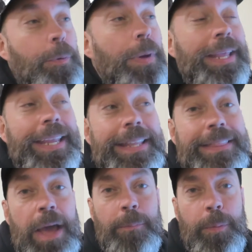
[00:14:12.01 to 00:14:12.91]
We want to
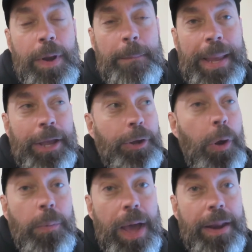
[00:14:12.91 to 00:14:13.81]
eat them, we want to make a
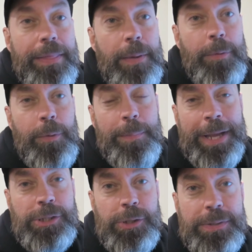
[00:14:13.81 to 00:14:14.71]
coat out of them, we want to
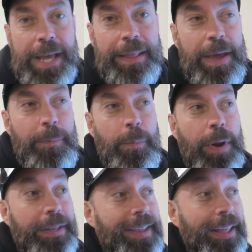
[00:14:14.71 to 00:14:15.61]
make shoes out of them, we
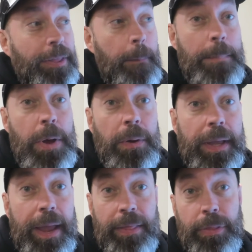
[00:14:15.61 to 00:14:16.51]
want to take their milk
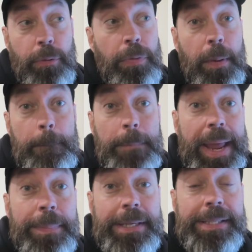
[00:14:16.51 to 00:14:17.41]
and throw their
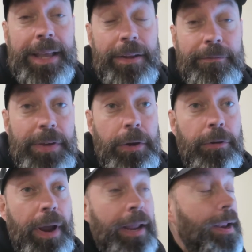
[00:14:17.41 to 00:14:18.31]
babies in a veal
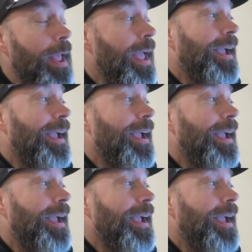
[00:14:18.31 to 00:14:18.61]
crate.